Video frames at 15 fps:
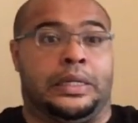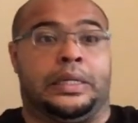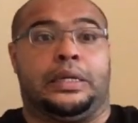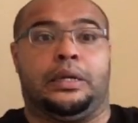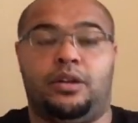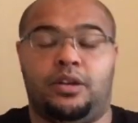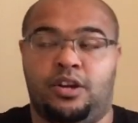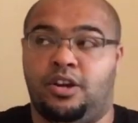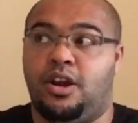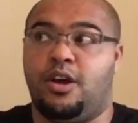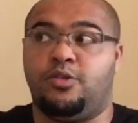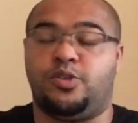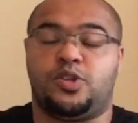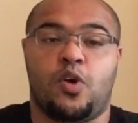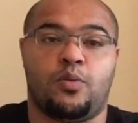you
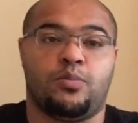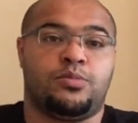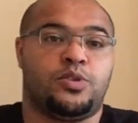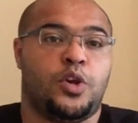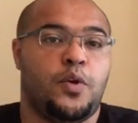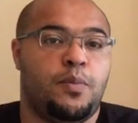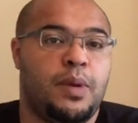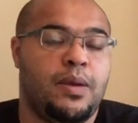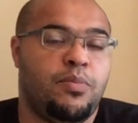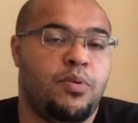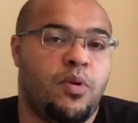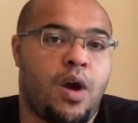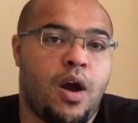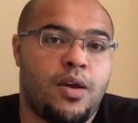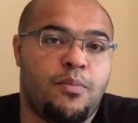know, stop two
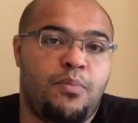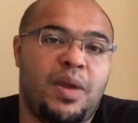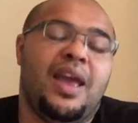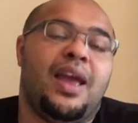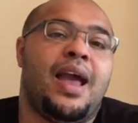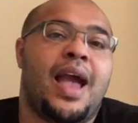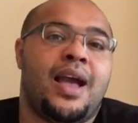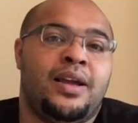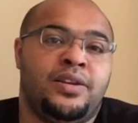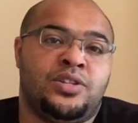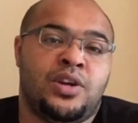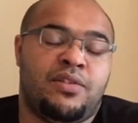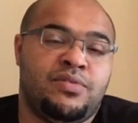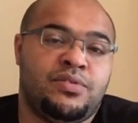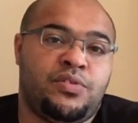people kind of being at
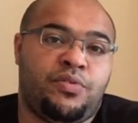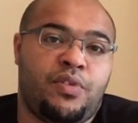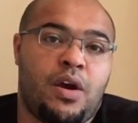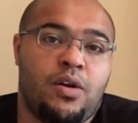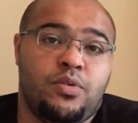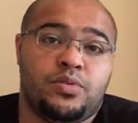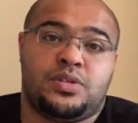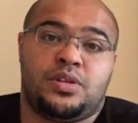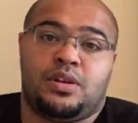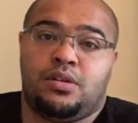each other's throats.